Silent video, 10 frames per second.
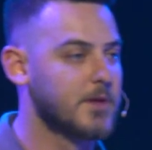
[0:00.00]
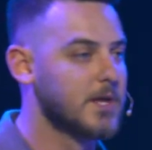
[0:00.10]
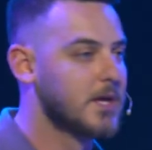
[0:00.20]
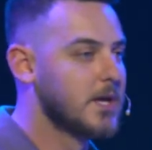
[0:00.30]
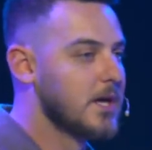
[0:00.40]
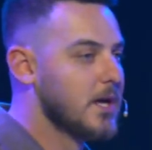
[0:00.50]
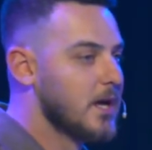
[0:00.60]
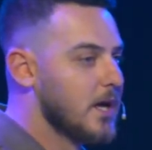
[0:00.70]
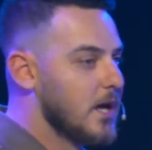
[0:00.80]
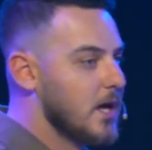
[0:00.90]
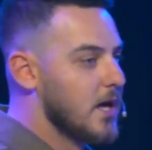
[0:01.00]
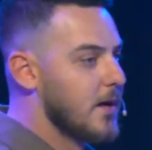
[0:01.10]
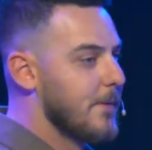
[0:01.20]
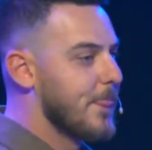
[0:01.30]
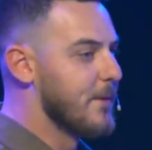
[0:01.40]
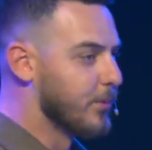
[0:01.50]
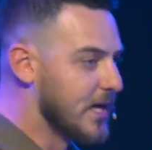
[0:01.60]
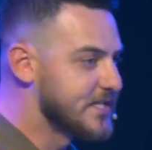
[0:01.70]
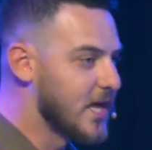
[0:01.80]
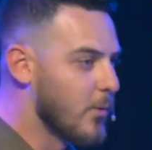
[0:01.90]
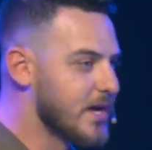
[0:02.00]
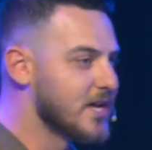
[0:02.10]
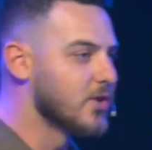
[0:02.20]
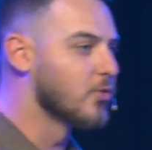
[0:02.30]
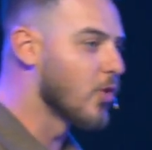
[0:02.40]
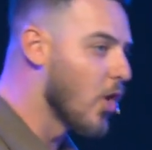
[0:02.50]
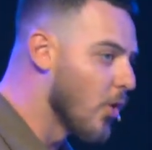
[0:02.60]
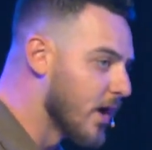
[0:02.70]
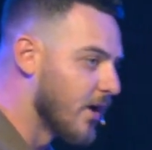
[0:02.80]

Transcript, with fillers: lugar de producir. A place that we can grow in